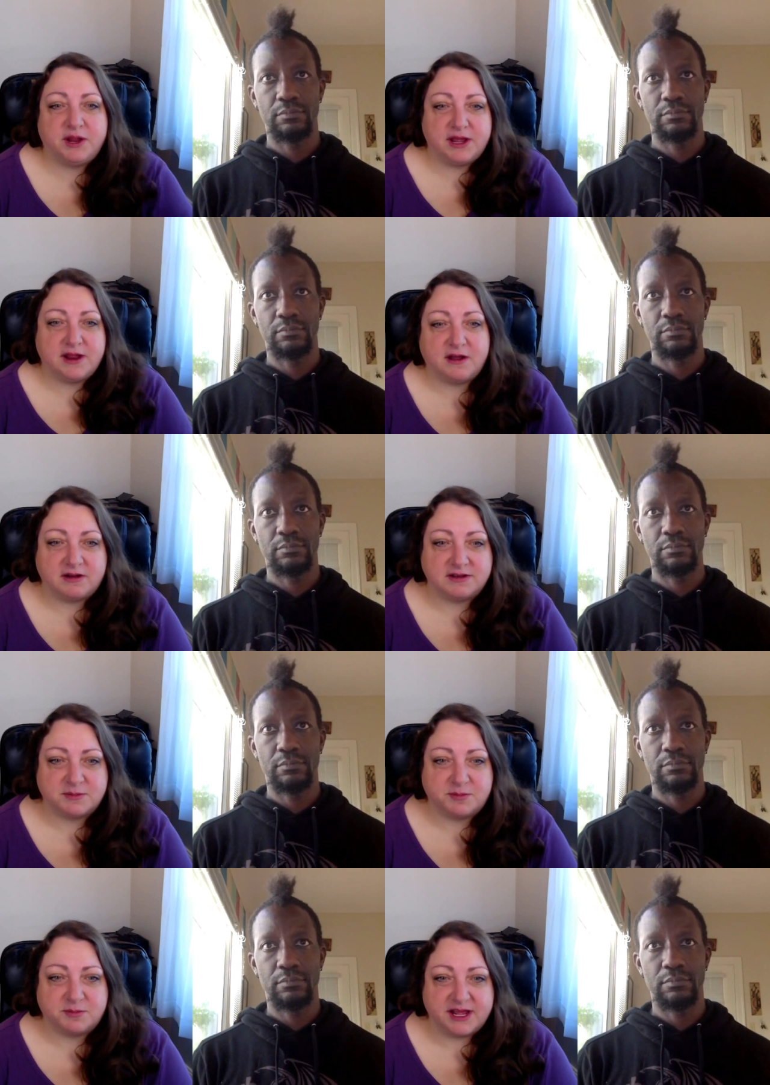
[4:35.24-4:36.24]
Speaker 1: putting it on
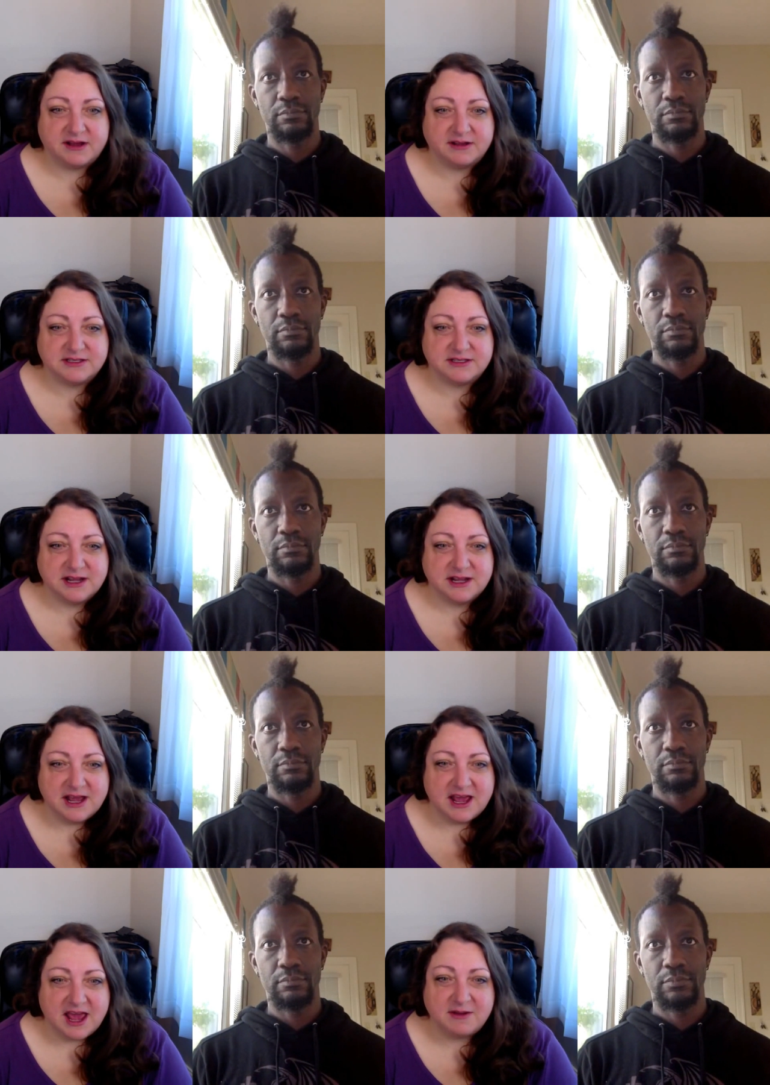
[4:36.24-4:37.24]
somebody else.
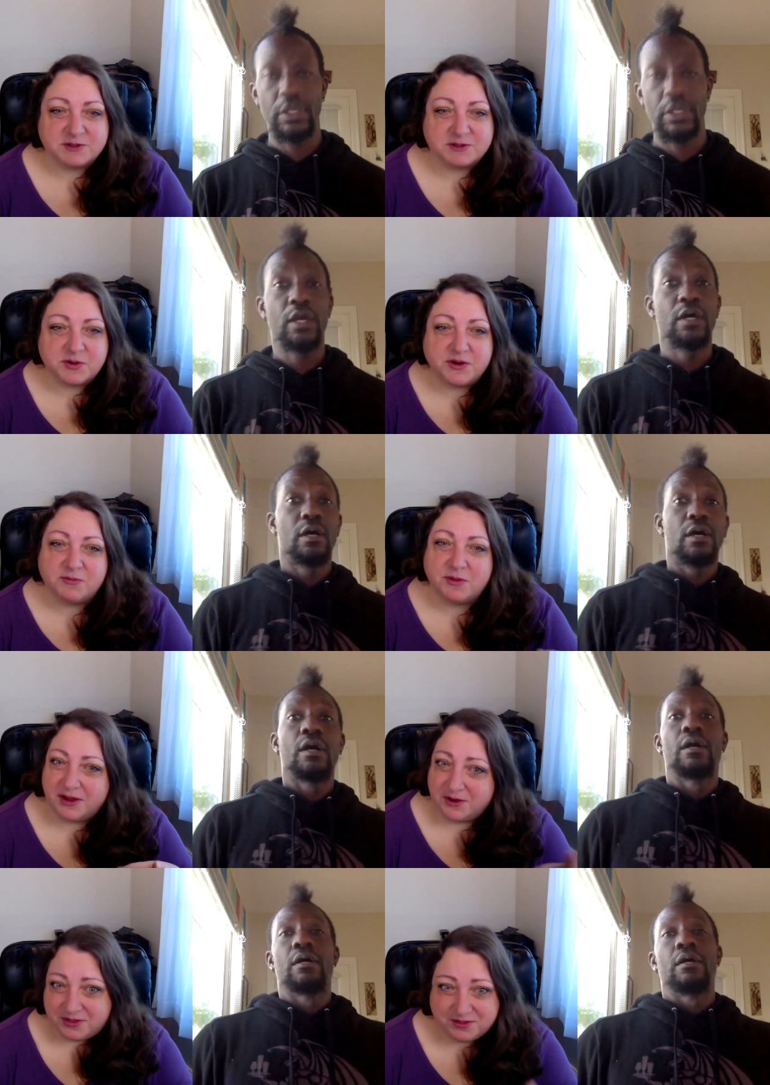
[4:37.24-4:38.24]
And I was wondering what
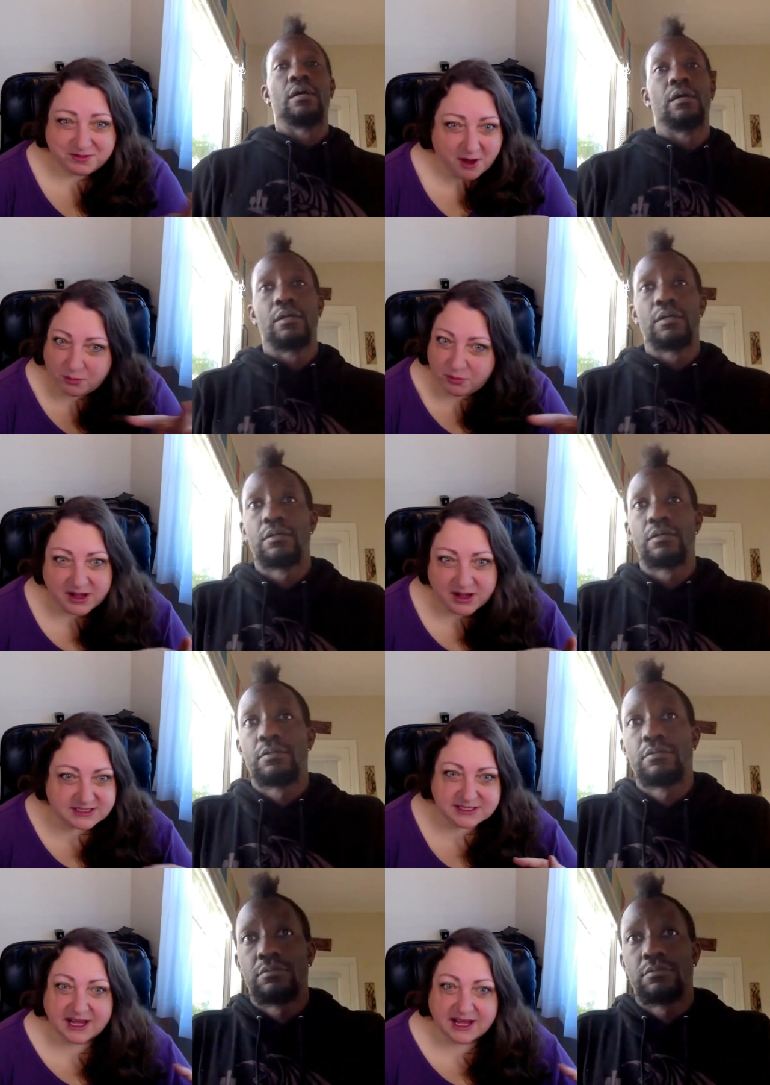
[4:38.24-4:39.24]
your thought
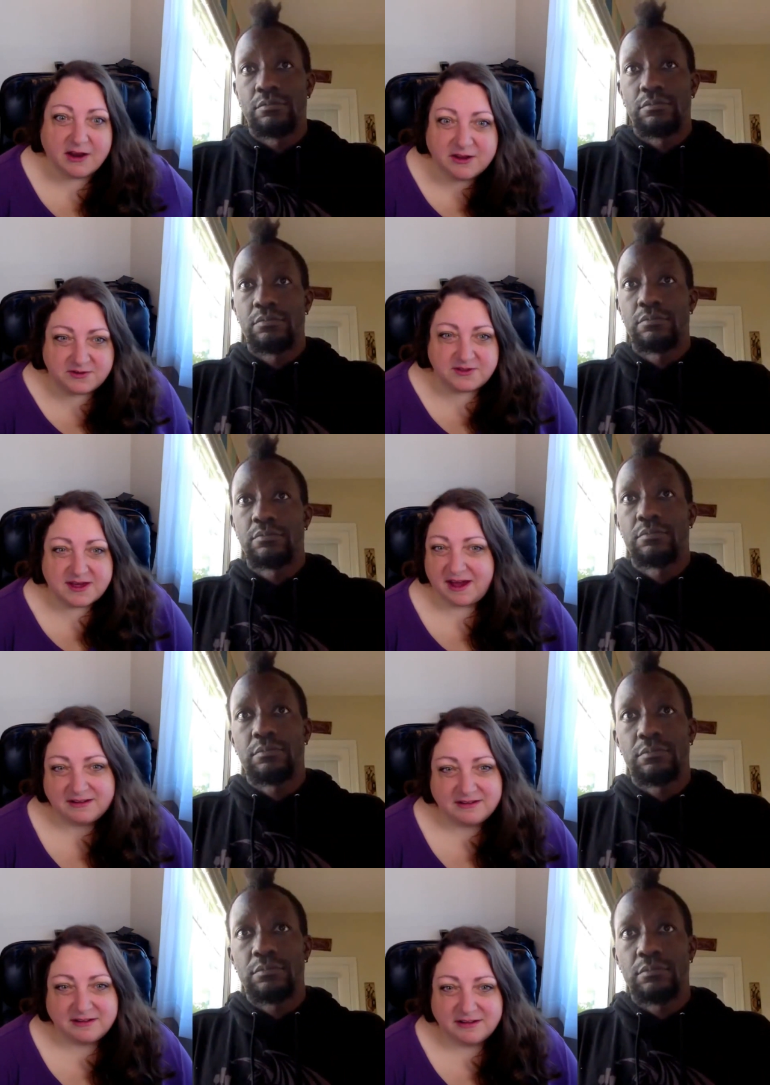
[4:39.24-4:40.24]
process like. How do you do that?
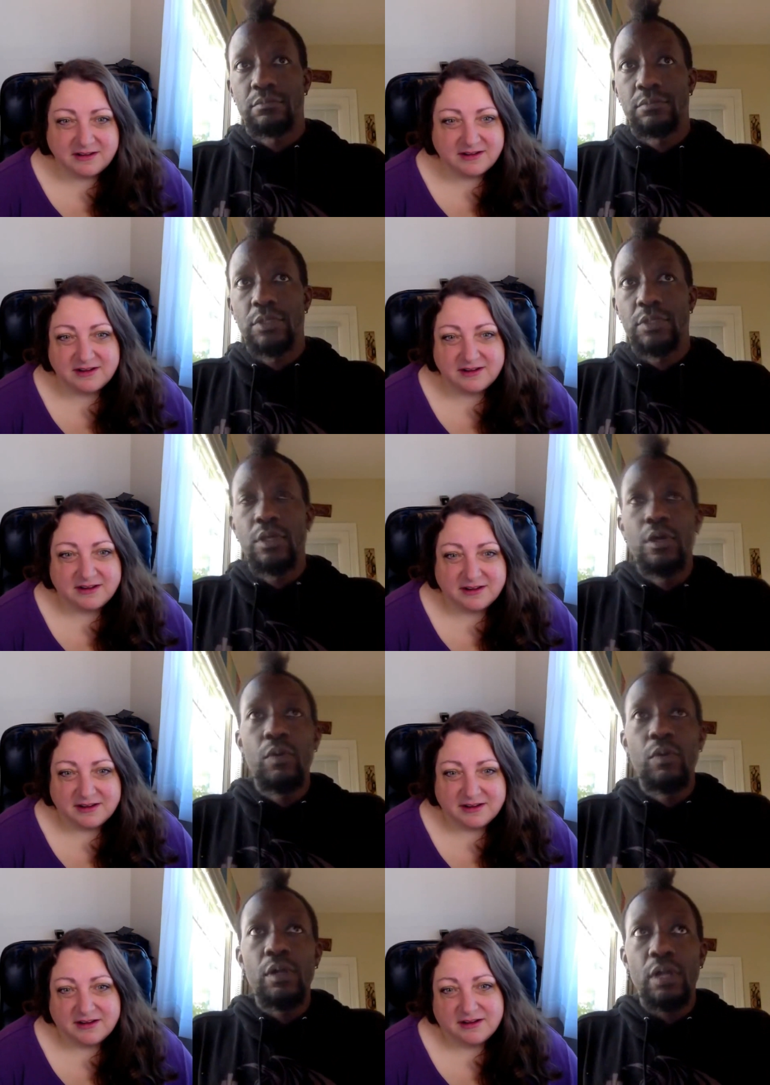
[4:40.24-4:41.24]

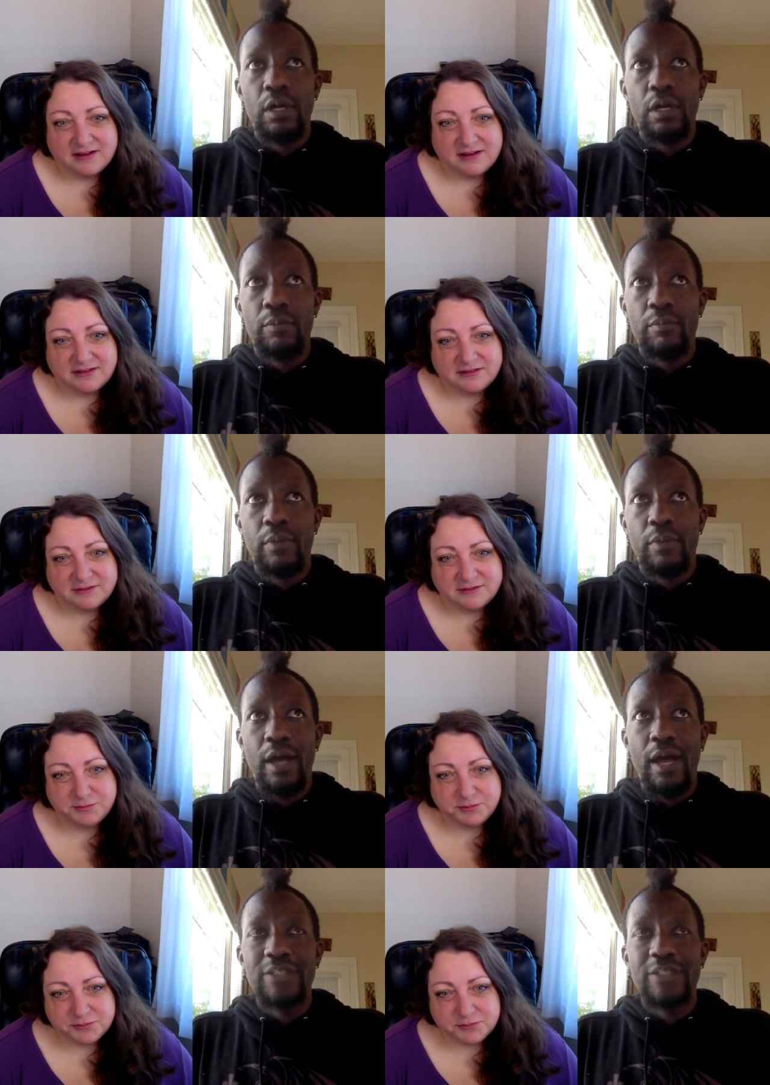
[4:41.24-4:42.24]
Speaker 2: Well, um,
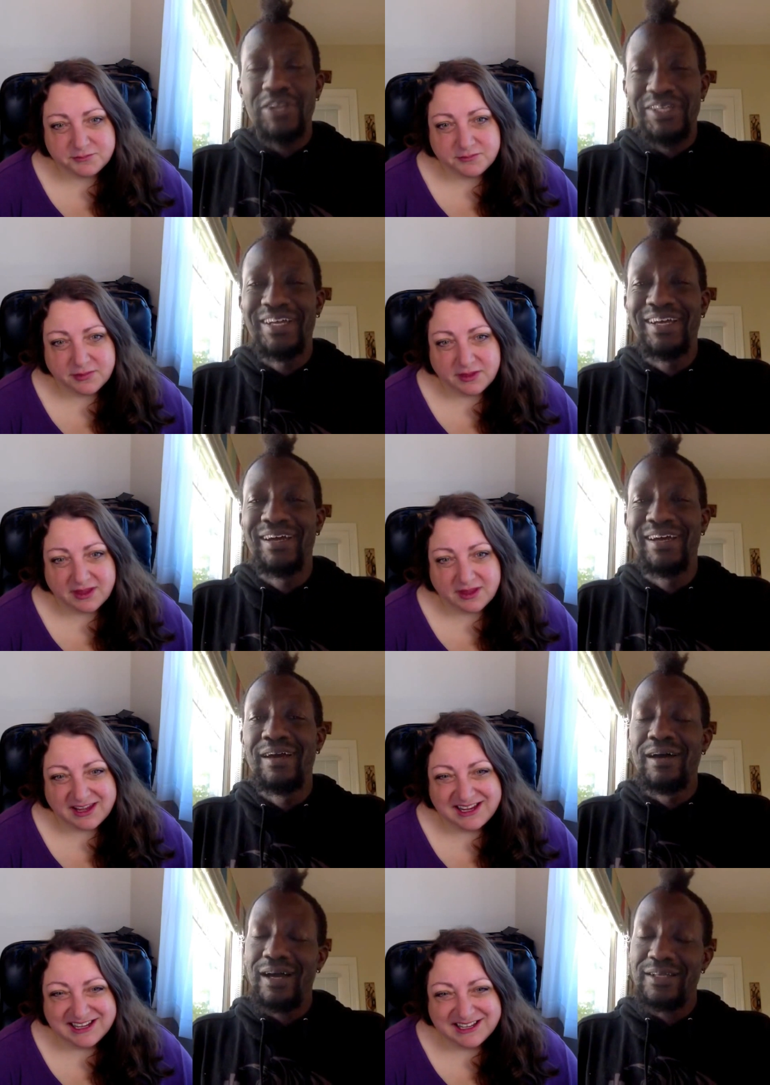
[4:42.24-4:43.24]
I saw this.
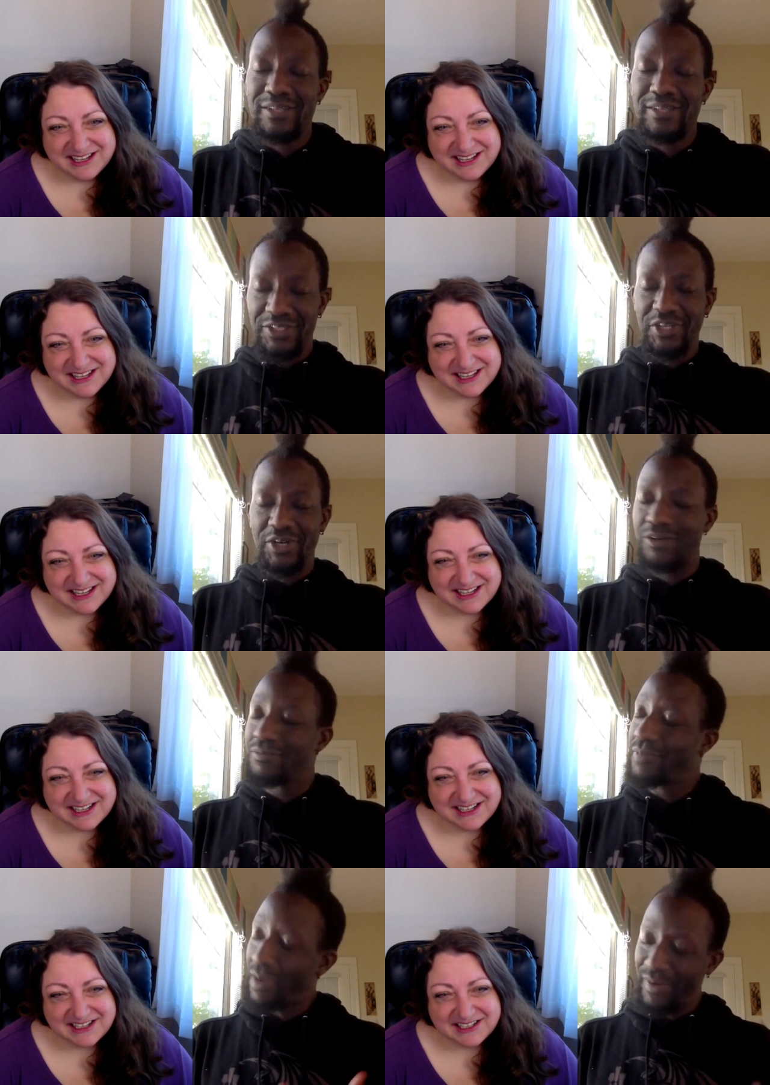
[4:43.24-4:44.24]
I saw this
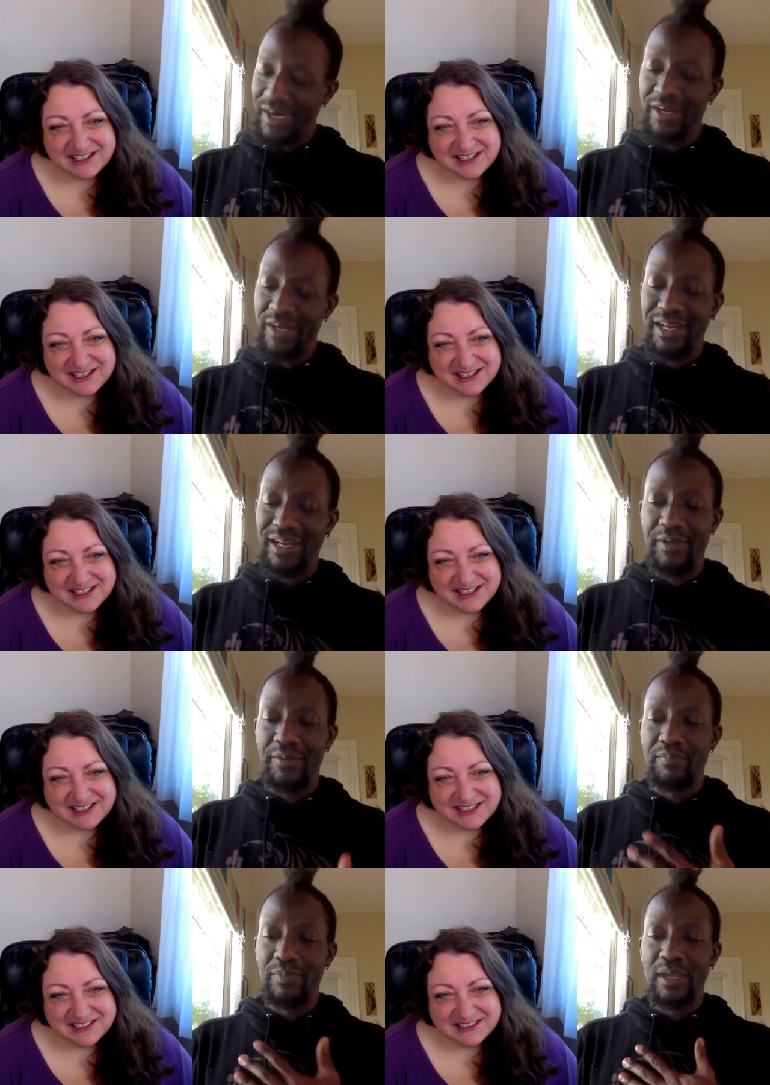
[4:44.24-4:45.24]
show. I'm not going to
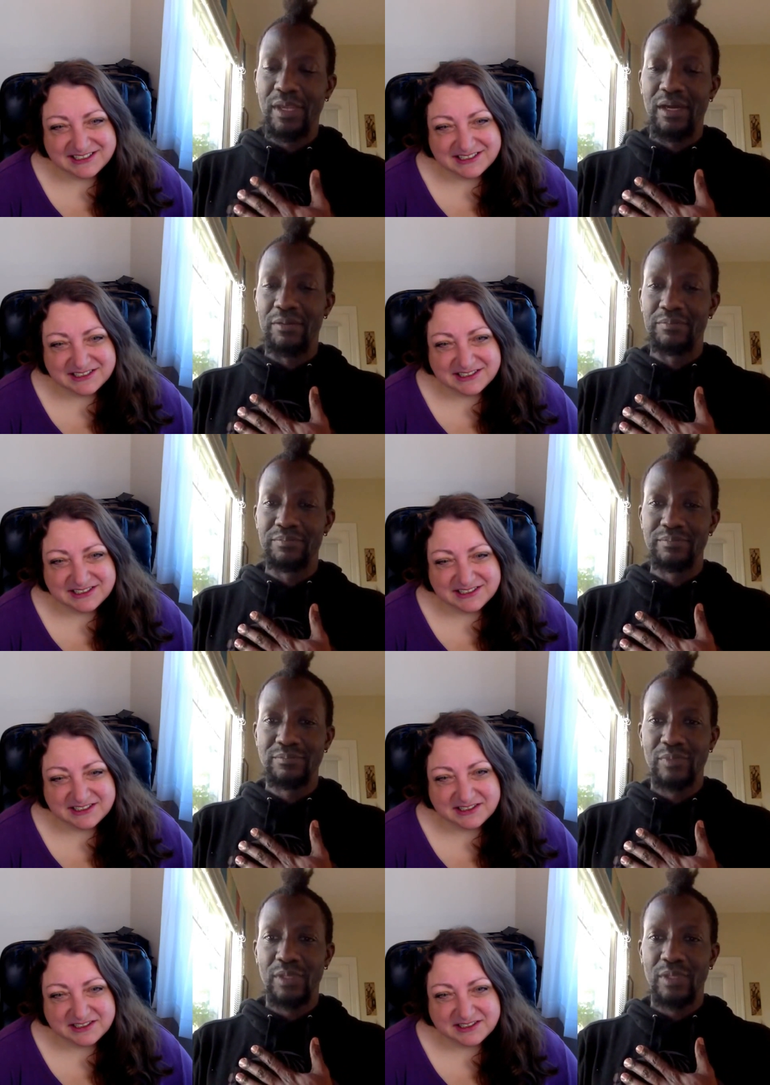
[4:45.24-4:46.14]
name it. Um,